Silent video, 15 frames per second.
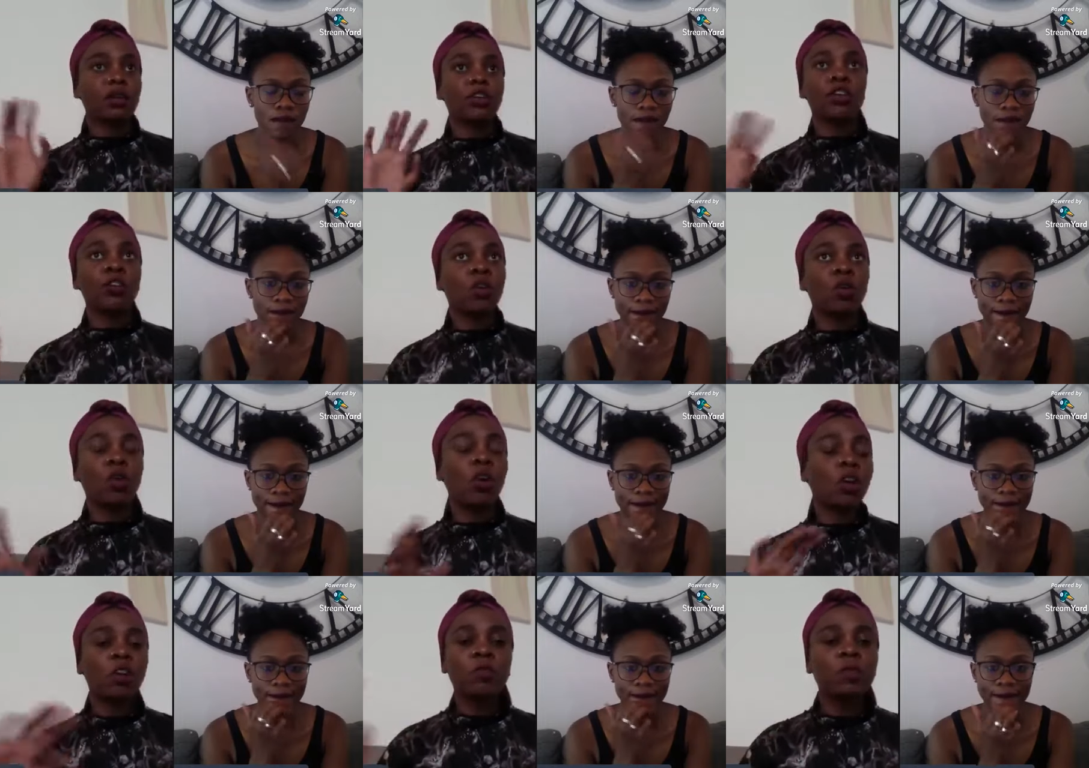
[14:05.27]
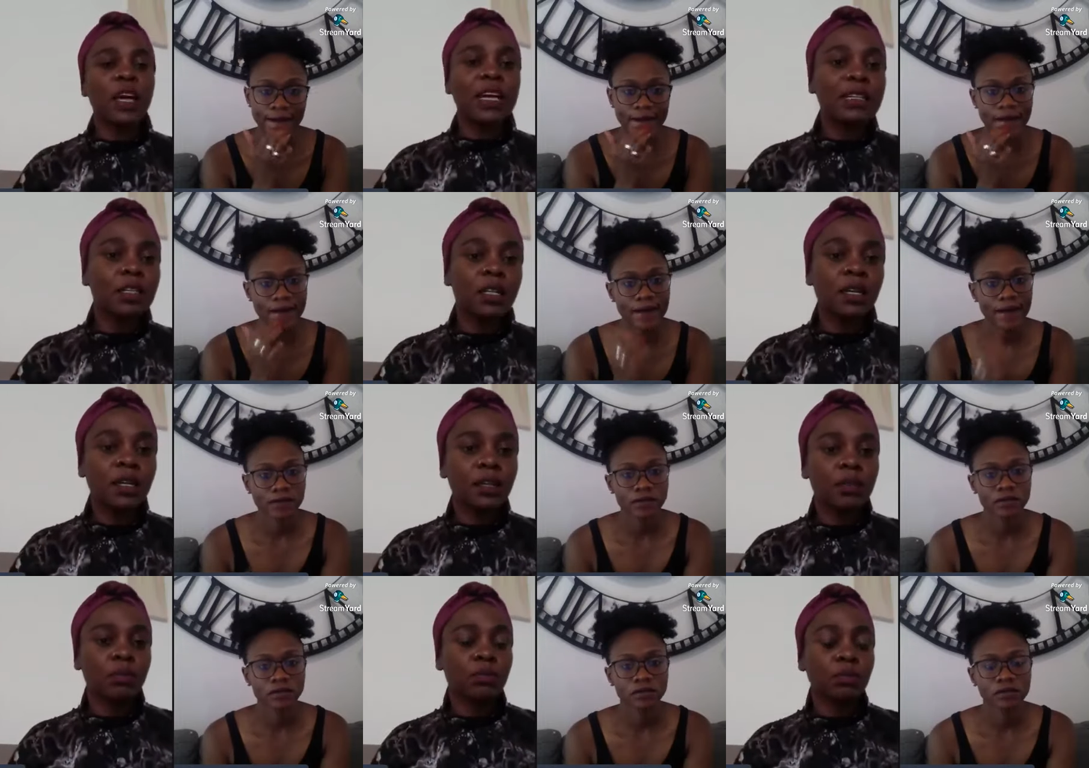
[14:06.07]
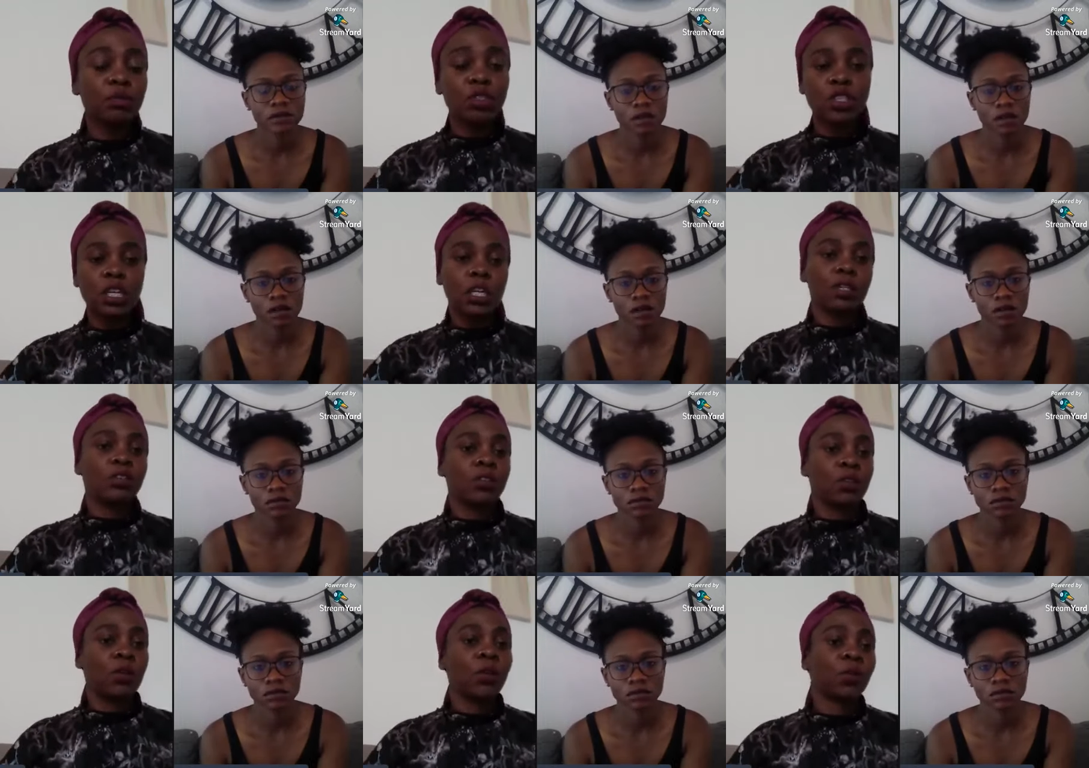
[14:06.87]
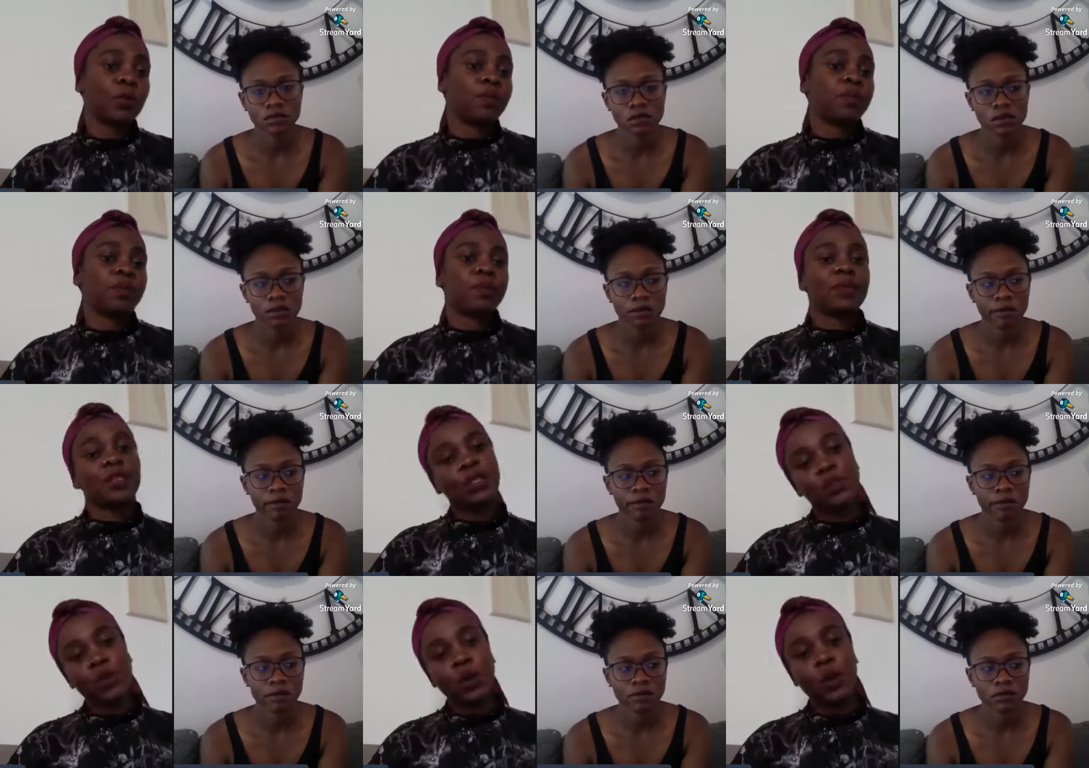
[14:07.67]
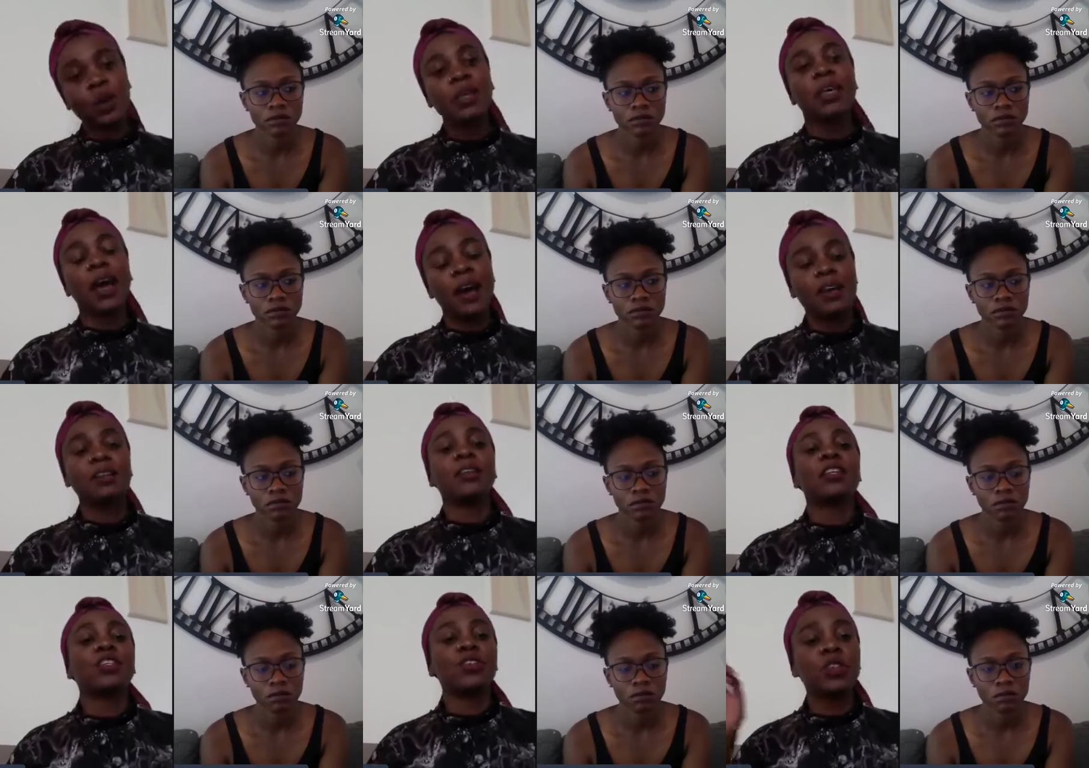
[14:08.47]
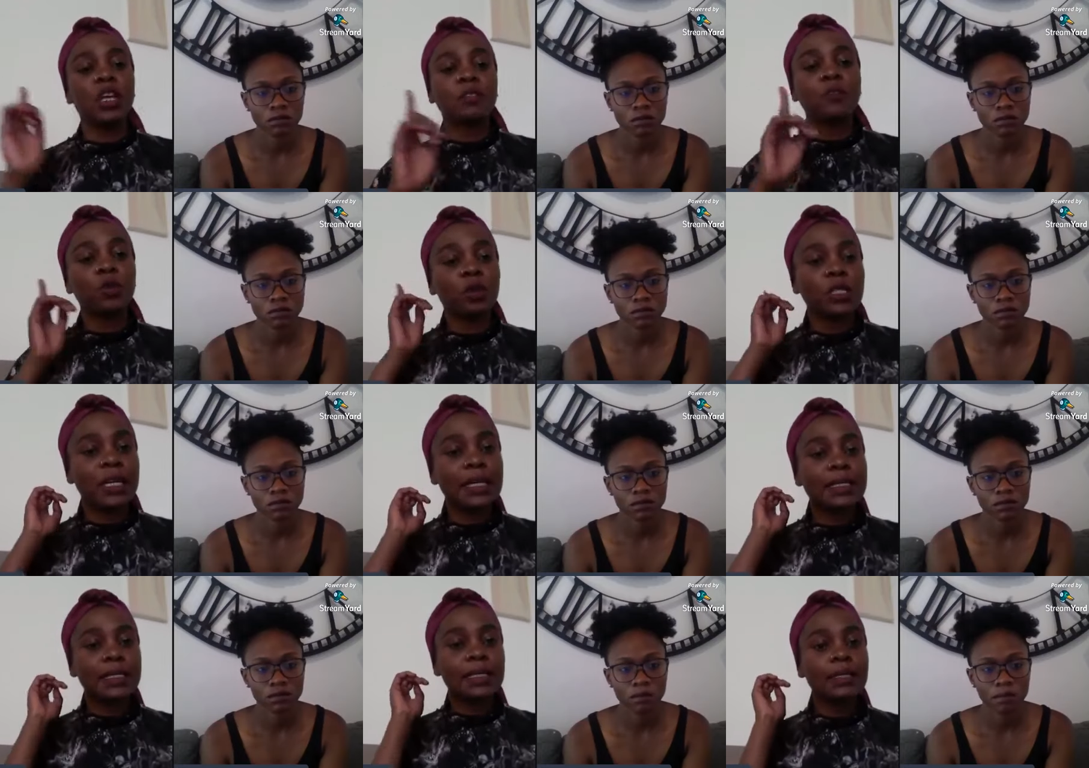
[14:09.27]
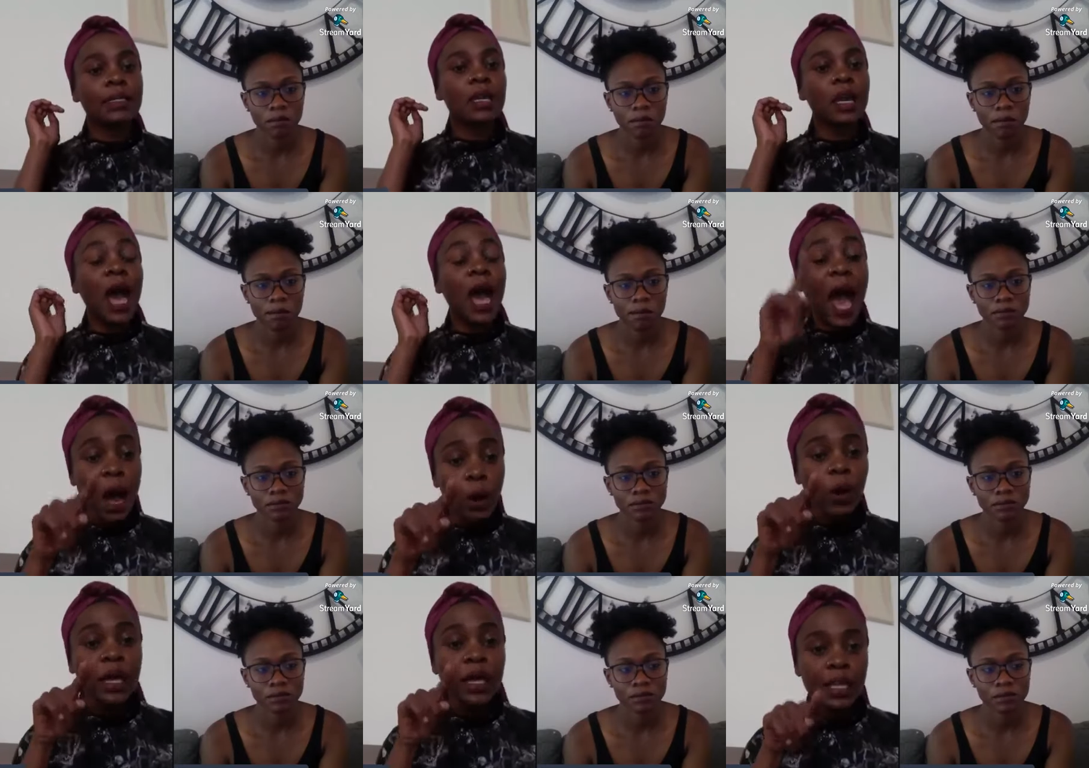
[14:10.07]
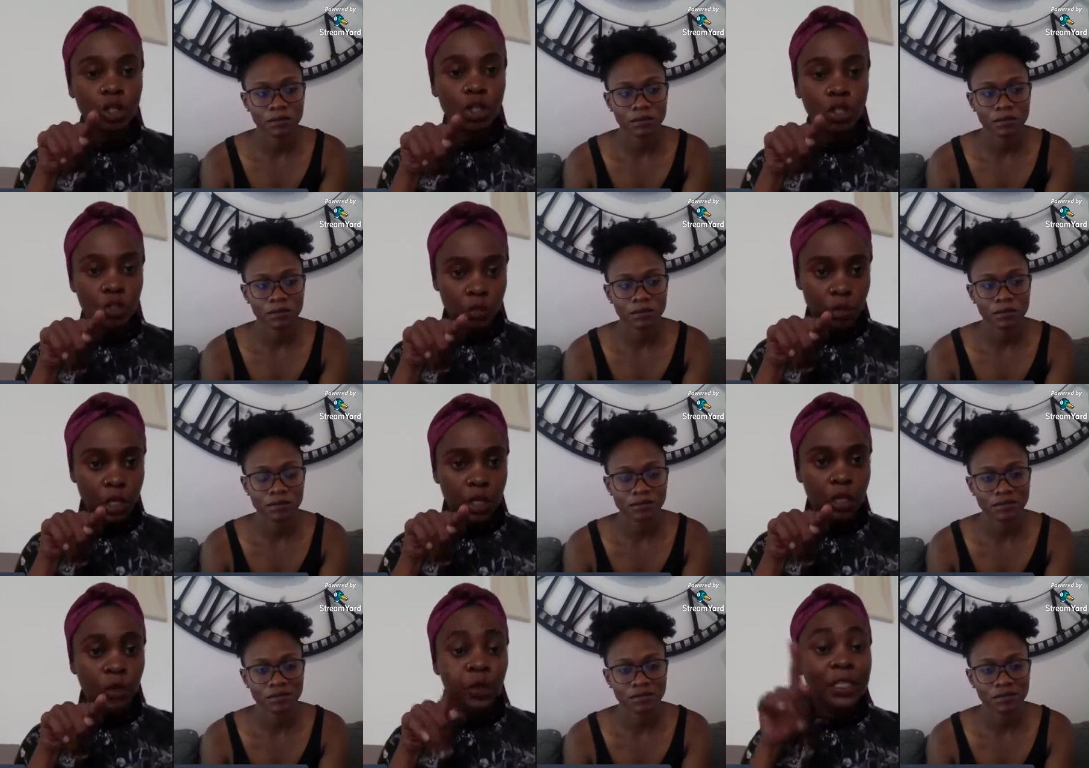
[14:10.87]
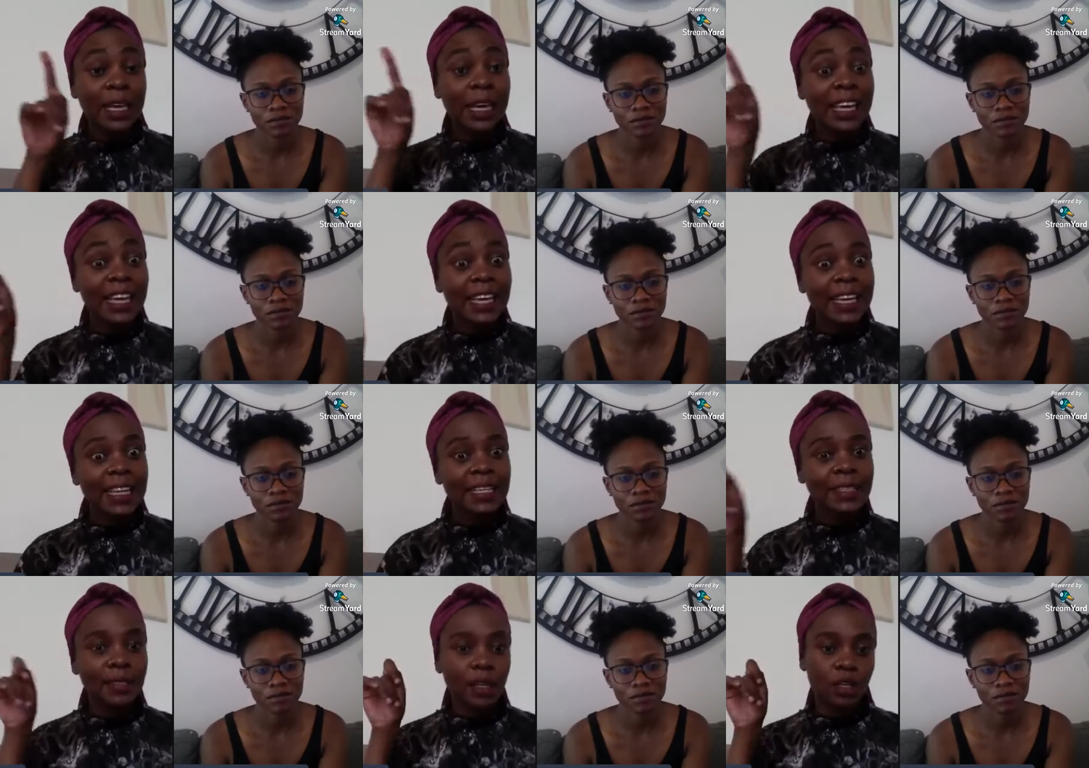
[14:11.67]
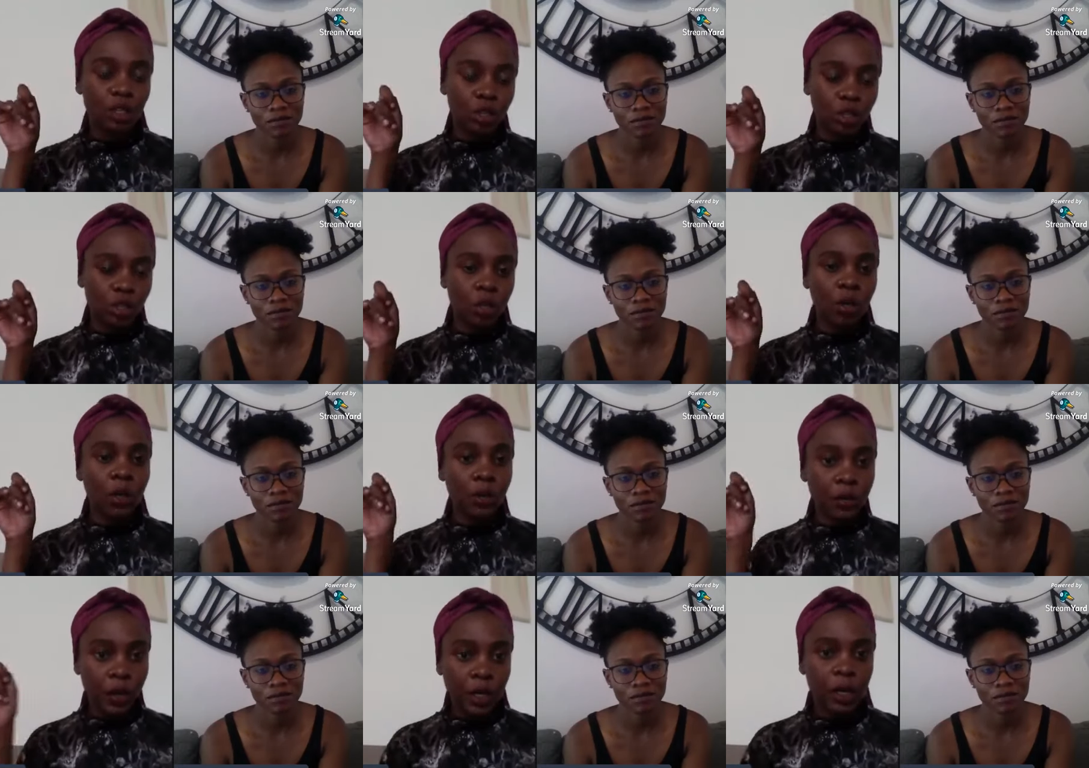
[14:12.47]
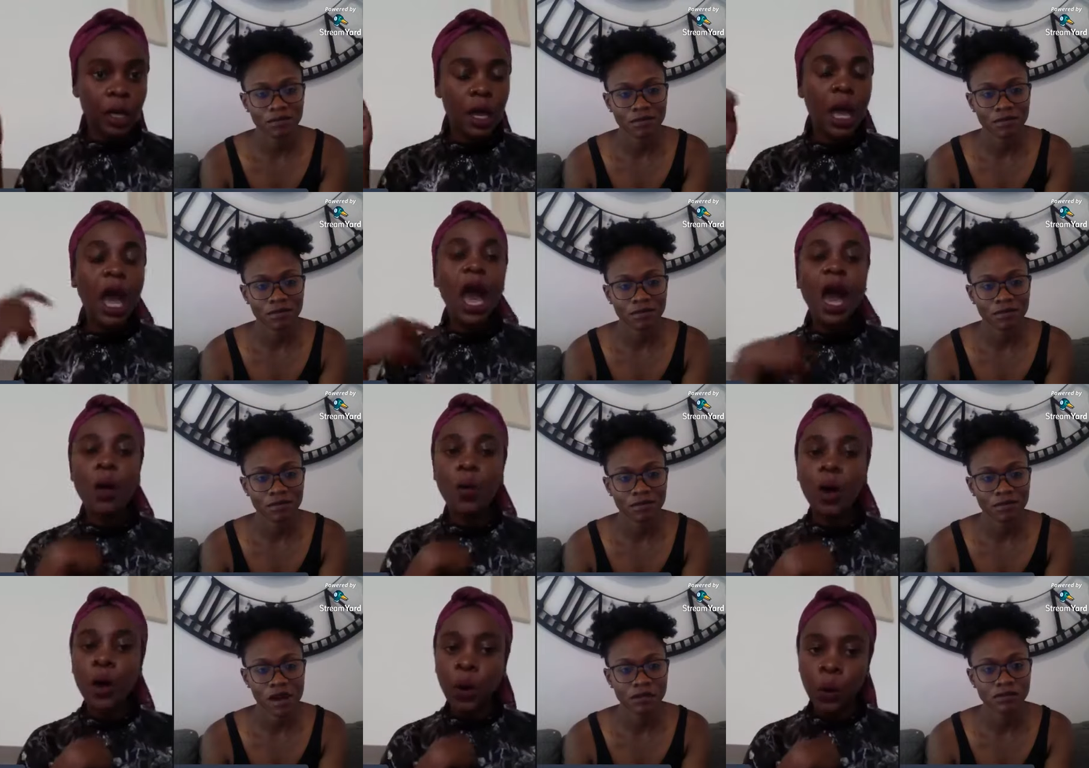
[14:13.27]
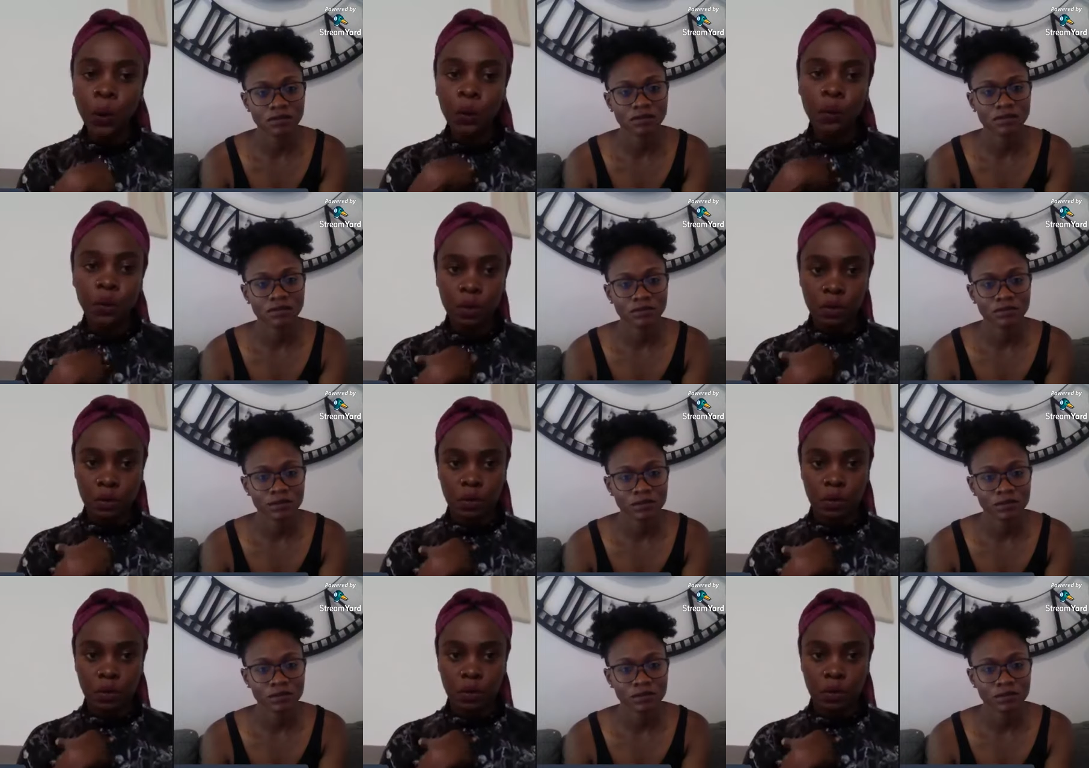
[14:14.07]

Speaker 1: You know, all of that bullshit, you know. So, yeah, they should have taught us our history, not his story, our own.